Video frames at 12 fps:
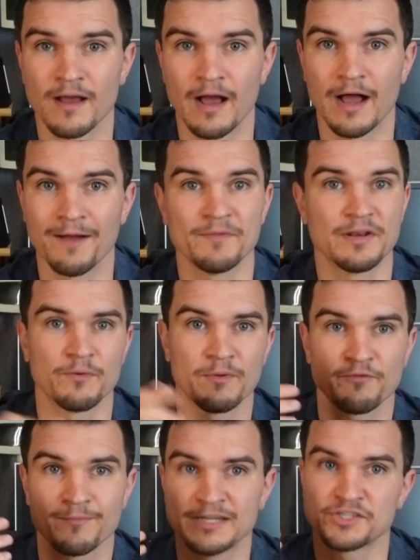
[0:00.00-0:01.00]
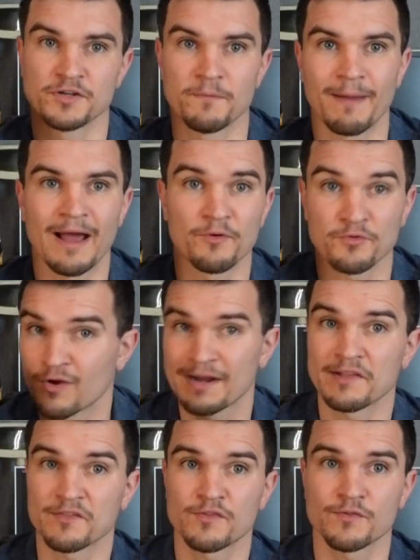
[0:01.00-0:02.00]
um, you know, information about
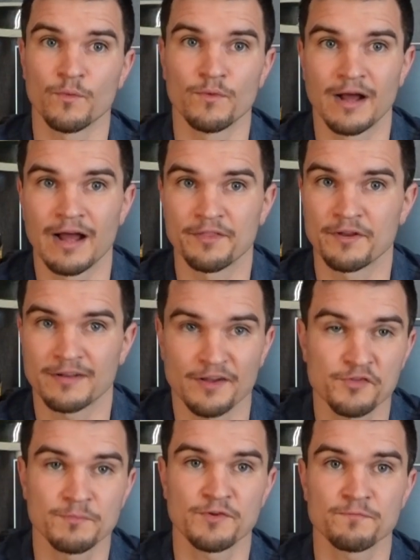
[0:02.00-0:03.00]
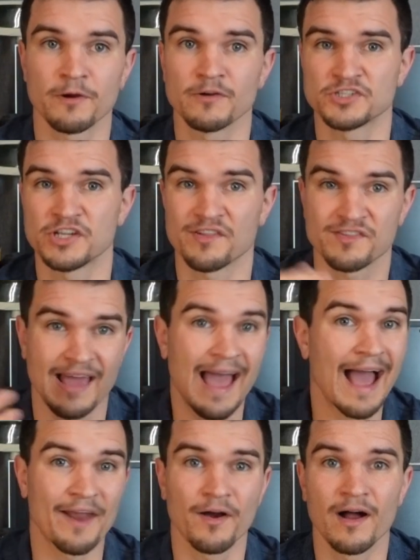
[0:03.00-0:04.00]
credits uh, that a customer's purchased,
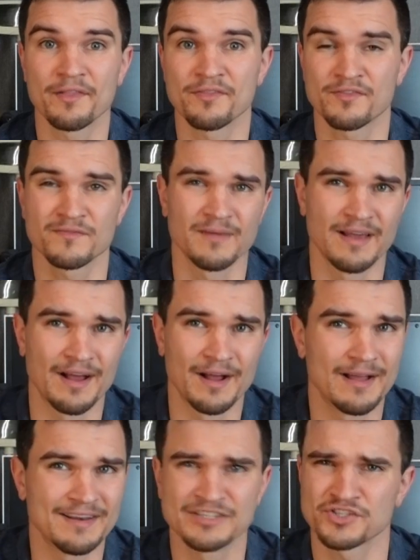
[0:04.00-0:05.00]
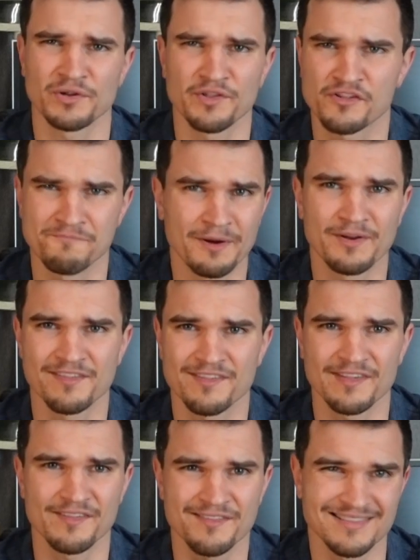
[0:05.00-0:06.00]
add-ons, uh, additional
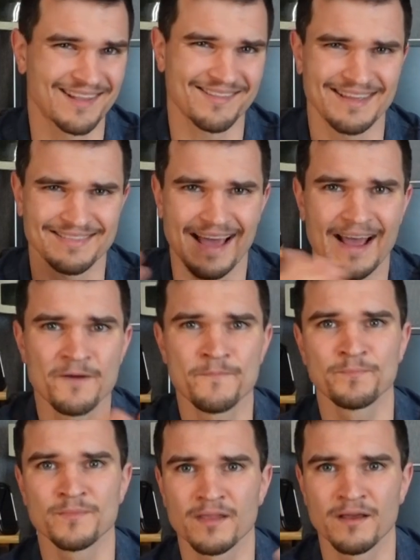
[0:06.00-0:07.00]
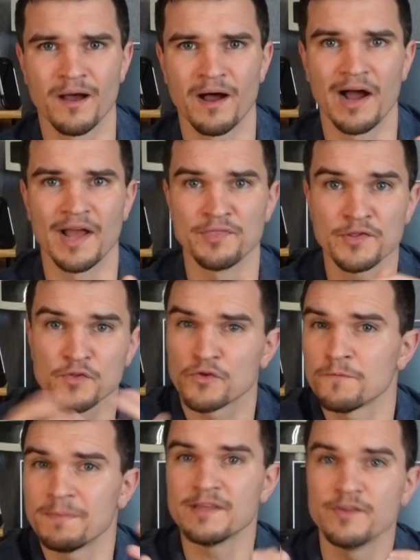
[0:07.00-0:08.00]
experiences, things like that. Uh, and this
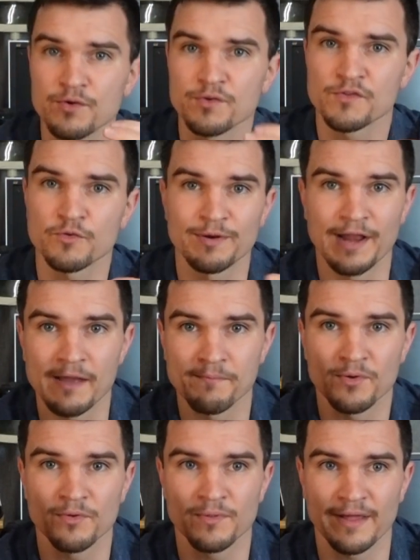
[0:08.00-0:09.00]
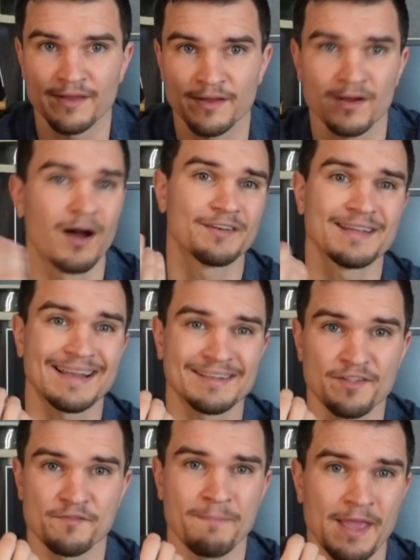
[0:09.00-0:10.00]
could be used to enable like a
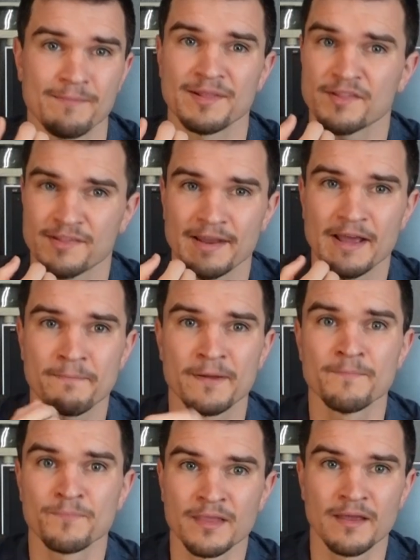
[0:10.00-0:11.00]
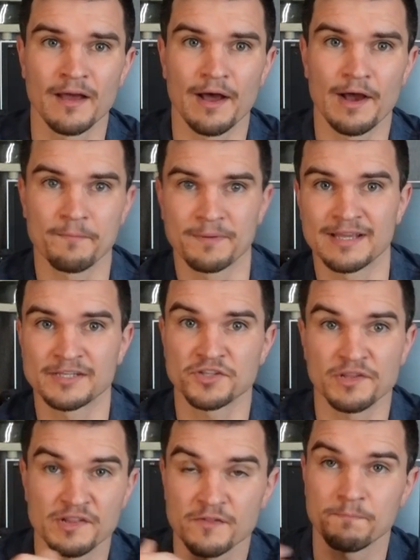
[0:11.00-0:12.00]
contactless payment setup uh, and
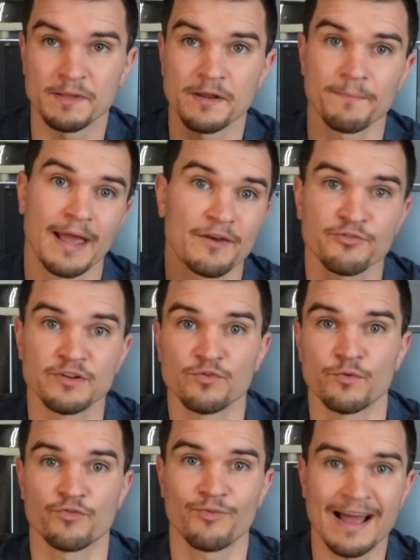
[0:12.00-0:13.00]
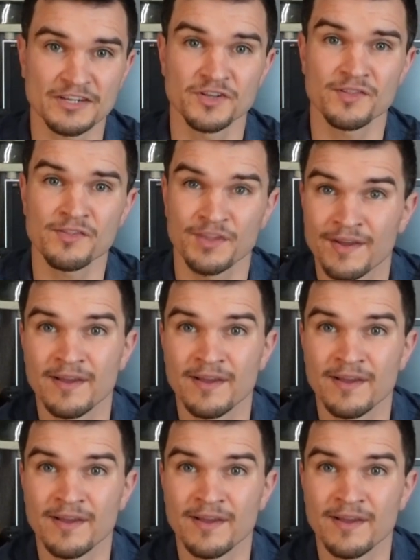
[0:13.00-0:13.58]
potentially speed up entry to attractions.